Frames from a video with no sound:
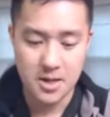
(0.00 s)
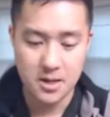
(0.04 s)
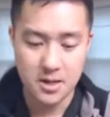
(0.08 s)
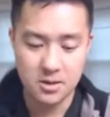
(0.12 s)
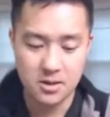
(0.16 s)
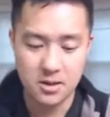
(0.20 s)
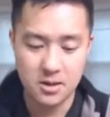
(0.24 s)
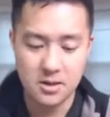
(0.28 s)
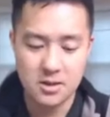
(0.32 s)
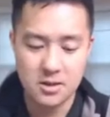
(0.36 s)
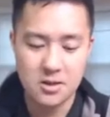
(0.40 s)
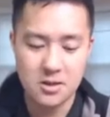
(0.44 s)

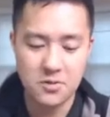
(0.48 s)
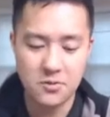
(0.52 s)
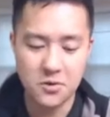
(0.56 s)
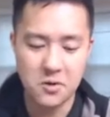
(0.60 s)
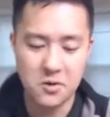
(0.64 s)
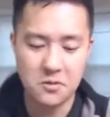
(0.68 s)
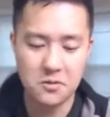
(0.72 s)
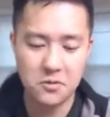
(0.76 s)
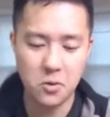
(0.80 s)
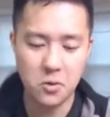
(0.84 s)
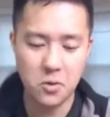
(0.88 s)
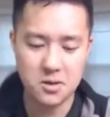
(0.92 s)
Lillie's
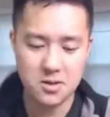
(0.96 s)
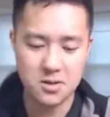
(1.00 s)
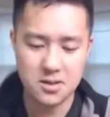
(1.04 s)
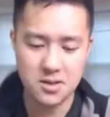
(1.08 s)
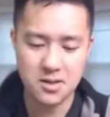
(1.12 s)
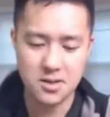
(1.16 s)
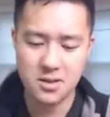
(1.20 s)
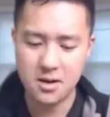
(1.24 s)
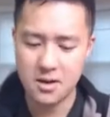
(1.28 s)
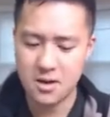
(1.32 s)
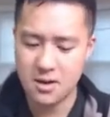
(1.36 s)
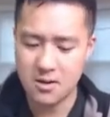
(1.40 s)
Full Force.
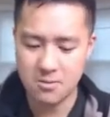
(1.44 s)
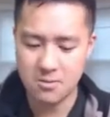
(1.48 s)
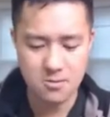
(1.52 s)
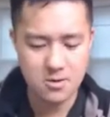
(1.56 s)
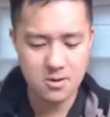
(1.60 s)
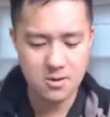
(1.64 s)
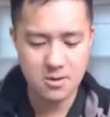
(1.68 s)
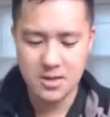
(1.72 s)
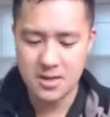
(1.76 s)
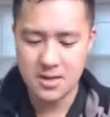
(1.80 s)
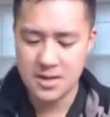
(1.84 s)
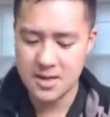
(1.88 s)
This card
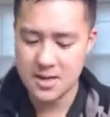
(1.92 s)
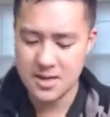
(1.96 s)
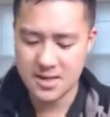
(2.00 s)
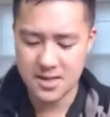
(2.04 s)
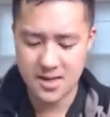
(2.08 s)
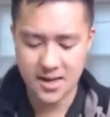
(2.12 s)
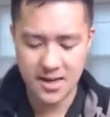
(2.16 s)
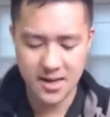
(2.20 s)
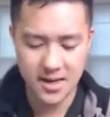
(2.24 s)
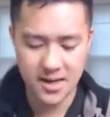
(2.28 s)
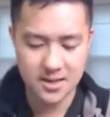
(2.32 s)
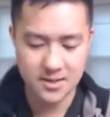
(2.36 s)
really is
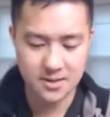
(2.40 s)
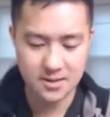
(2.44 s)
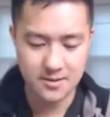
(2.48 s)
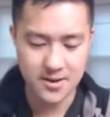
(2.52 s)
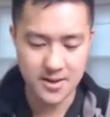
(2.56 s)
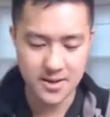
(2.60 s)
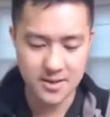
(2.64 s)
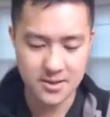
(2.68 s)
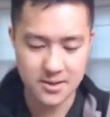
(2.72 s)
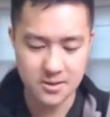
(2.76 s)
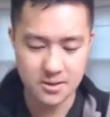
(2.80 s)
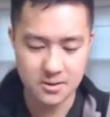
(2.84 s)
a head
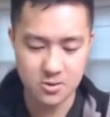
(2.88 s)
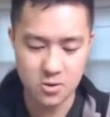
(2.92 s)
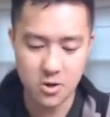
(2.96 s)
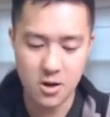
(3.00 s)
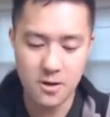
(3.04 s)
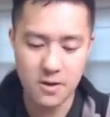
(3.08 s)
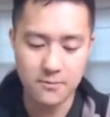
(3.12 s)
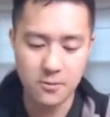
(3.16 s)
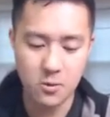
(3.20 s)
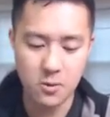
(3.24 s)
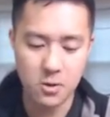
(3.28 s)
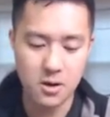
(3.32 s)
scratcher.
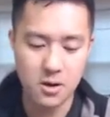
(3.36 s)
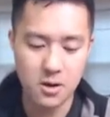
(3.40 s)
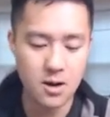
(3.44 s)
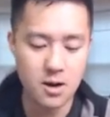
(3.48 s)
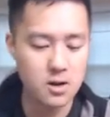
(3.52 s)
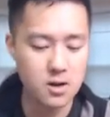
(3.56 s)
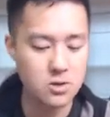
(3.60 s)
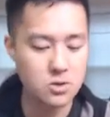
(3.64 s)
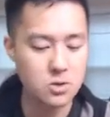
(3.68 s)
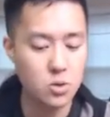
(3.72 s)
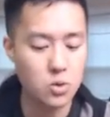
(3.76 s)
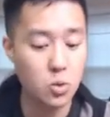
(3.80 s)
Draw four
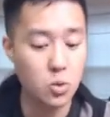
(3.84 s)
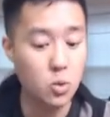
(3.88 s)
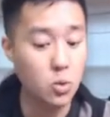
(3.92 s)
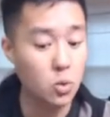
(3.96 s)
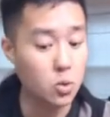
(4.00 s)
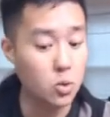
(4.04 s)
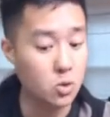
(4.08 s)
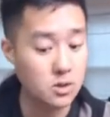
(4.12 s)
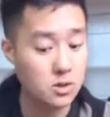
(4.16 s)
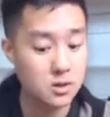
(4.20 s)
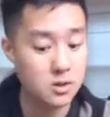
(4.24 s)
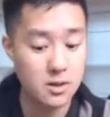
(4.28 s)
cards.
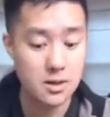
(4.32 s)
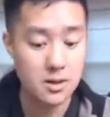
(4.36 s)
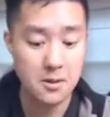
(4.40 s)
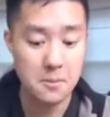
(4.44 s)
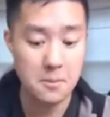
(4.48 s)
Cool.